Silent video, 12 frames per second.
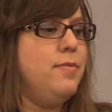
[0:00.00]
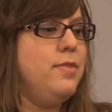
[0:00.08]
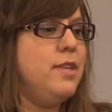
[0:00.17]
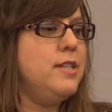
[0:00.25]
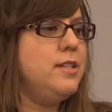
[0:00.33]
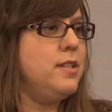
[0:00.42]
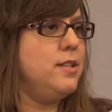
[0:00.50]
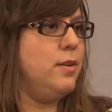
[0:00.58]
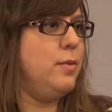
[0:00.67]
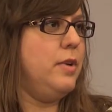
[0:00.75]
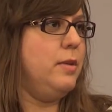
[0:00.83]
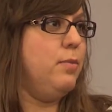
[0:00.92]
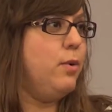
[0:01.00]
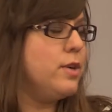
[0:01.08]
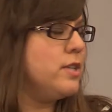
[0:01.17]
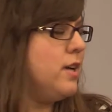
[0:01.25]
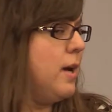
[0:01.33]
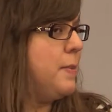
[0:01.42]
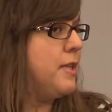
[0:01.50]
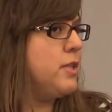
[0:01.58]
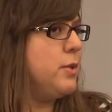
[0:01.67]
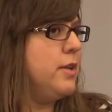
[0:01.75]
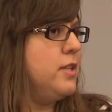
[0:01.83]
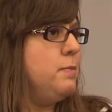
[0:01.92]
this is an important topic
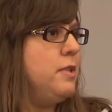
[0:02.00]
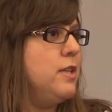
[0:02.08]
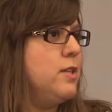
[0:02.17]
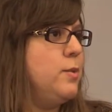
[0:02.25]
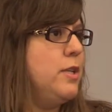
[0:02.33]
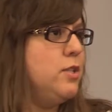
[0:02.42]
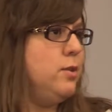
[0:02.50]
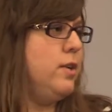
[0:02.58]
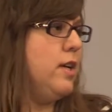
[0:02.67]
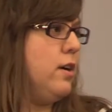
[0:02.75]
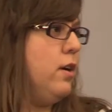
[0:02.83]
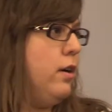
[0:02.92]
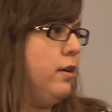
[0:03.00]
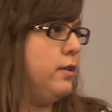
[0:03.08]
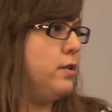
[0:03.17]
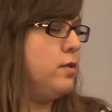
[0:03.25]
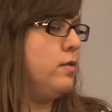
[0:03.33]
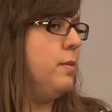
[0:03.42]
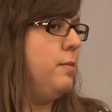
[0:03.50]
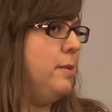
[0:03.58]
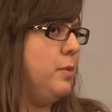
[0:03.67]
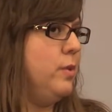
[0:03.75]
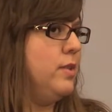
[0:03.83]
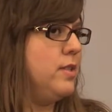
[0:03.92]
to us because we do get calls from
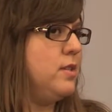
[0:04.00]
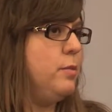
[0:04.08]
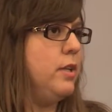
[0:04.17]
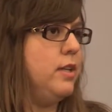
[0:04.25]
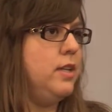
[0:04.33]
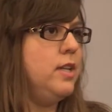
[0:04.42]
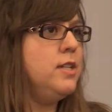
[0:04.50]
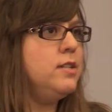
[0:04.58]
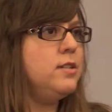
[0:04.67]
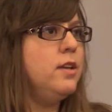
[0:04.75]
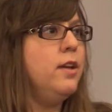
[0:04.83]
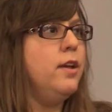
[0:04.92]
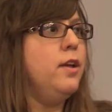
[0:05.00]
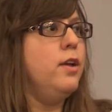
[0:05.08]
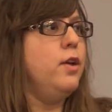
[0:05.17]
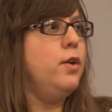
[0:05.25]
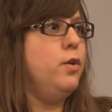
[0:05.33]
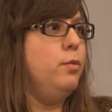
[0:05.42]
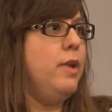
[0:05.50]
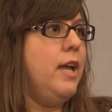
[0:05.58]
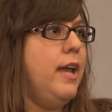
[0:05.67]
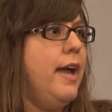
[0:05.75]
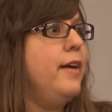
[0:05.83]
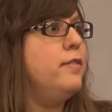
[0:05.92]
people with disabilities who
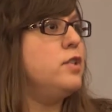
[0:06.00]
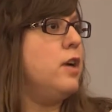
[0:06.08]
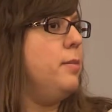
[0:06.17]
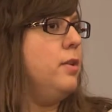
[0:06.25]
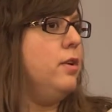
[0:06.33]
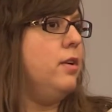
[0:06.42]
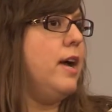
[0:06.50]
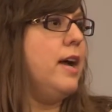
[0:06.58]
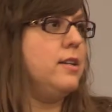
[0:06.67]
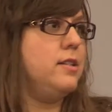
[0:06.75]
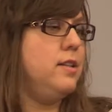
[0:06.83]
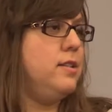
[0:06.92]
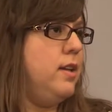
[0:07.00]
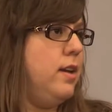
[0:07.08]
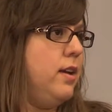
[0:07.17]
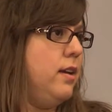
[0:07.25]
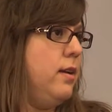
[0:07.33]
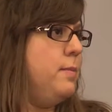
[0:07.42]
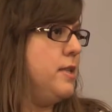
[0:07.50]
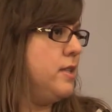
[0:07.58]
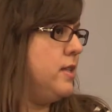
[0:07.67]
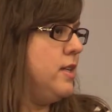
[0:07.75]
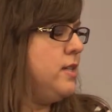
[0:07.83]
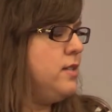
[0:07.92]
may have trouble accessing a
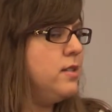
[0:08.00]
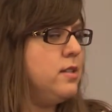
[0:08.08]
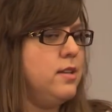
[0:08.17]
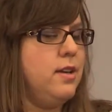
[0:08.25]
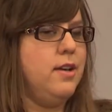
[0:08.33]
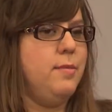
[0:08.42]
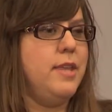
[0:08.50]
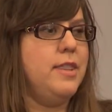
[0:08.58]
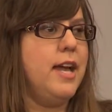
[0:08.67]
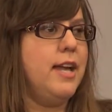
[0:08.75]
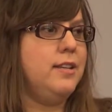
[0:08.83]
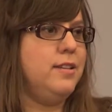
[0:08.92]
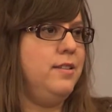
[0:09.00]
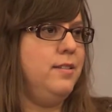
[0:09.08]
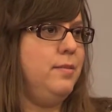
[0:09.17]
business, and that,